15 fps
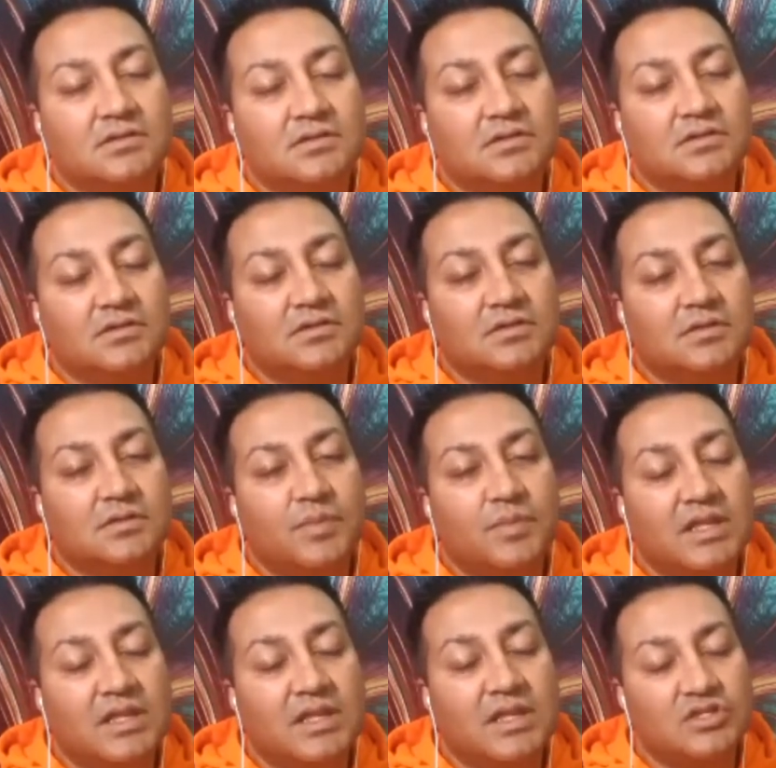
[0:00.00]
Good.
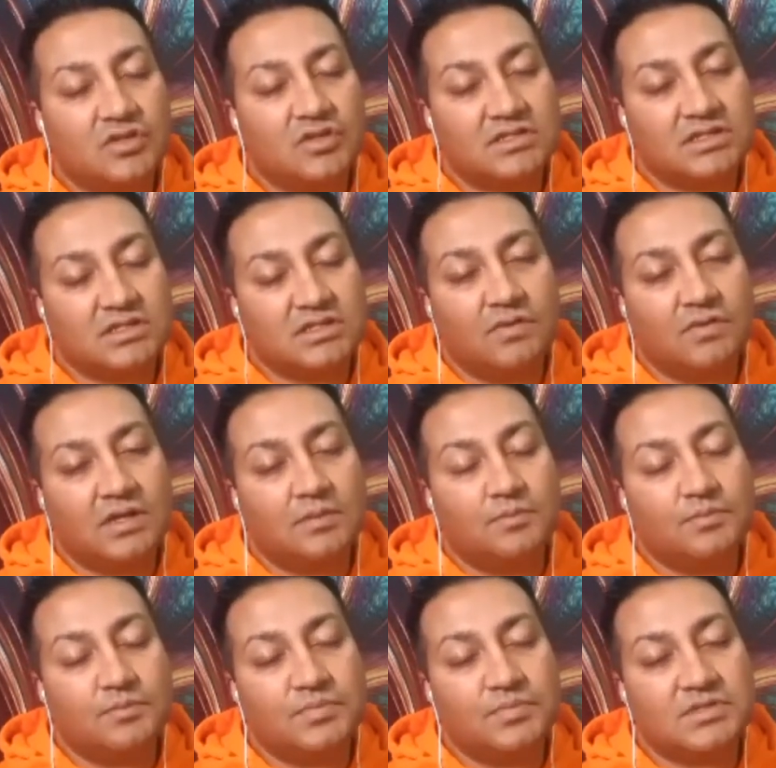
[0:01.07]
Penetrating your
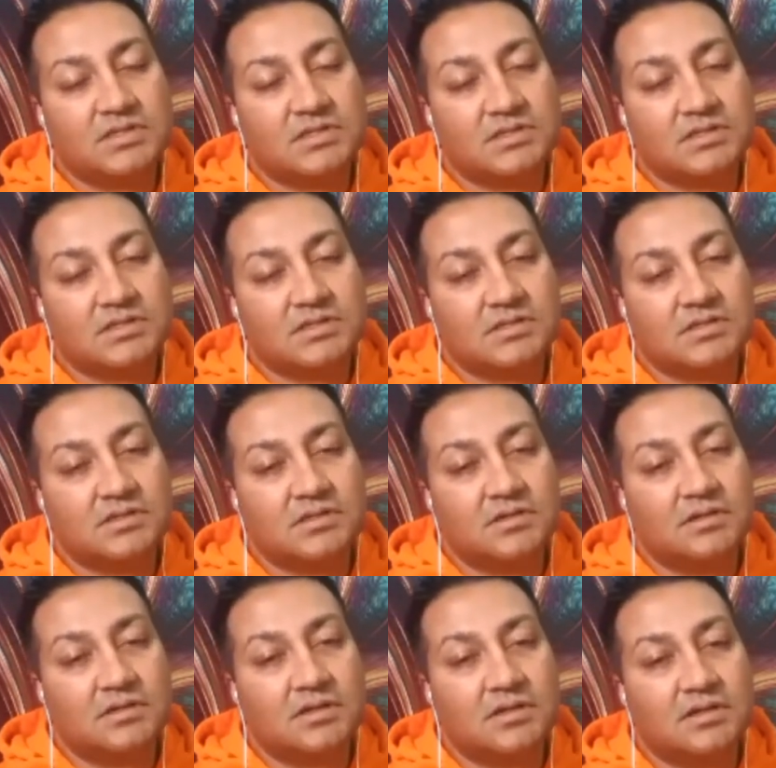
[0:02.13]
ribs,
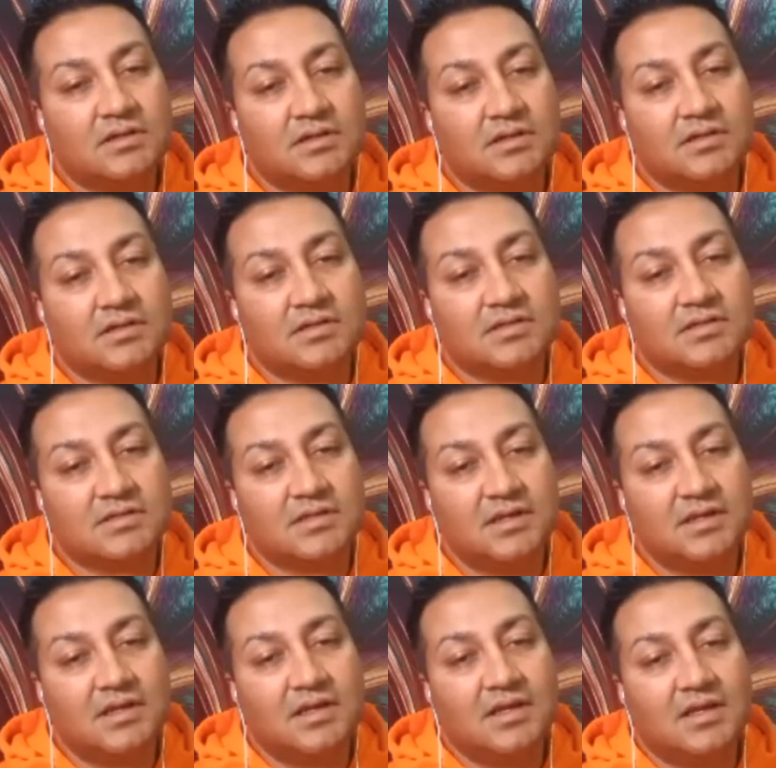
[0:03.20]
your lungs.
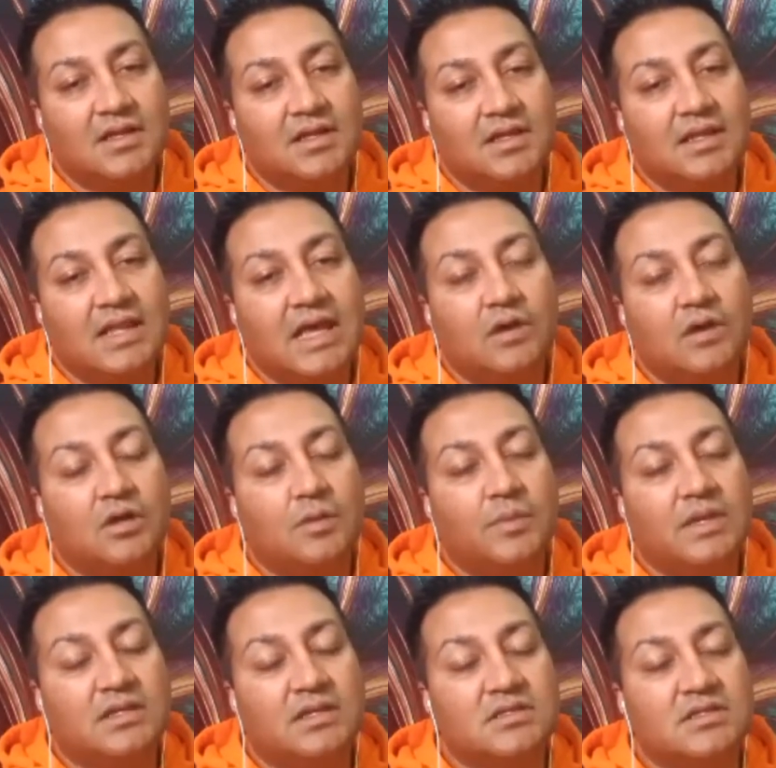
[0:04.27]
Now
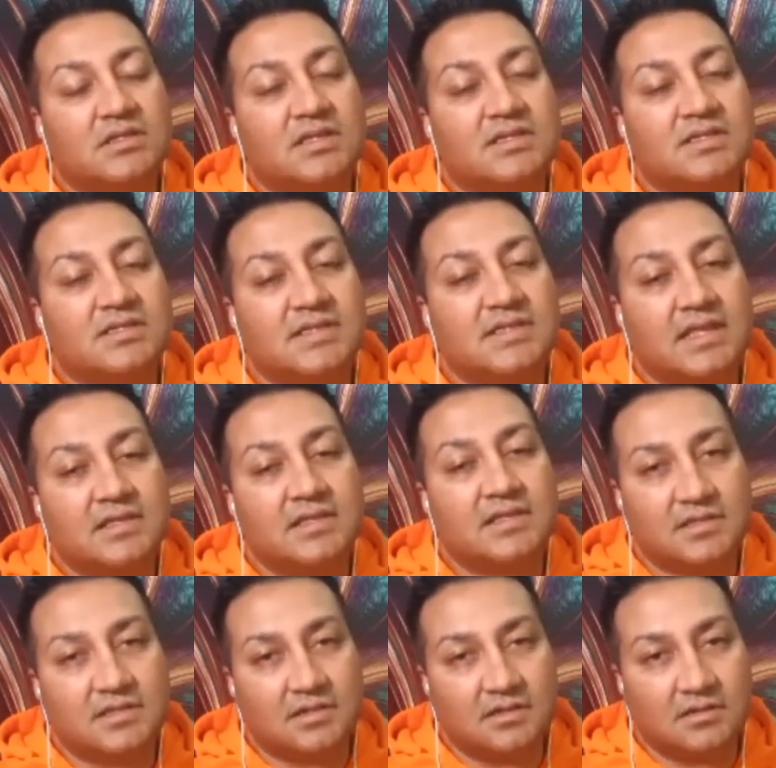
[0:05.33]
coming to the
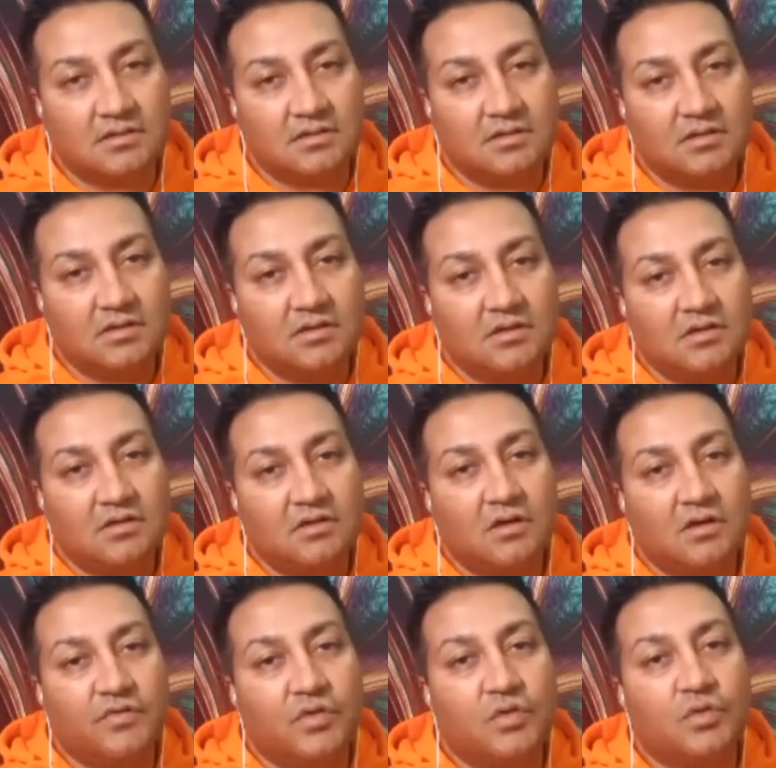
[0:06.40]
center
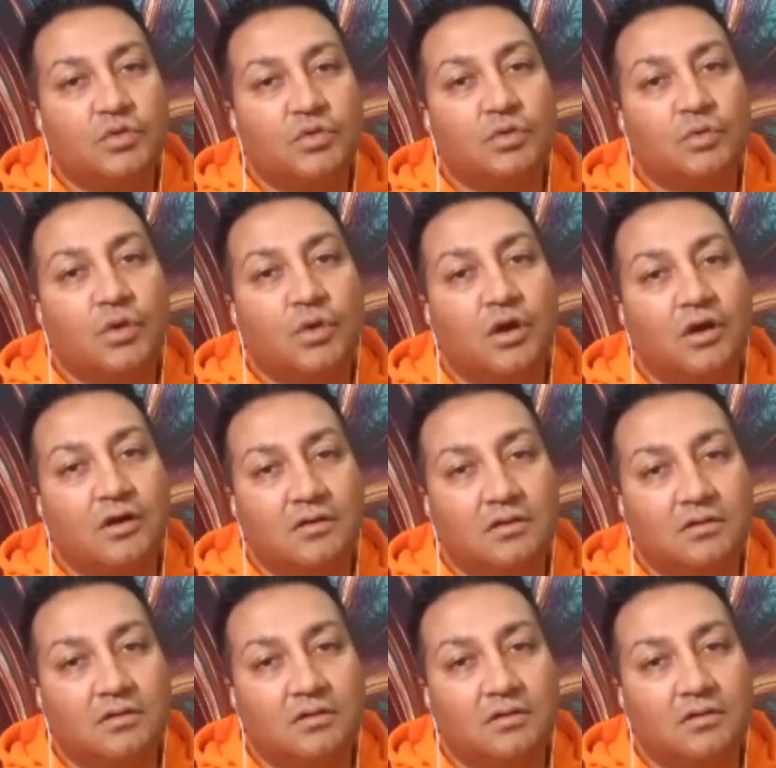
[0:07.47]
of who you are.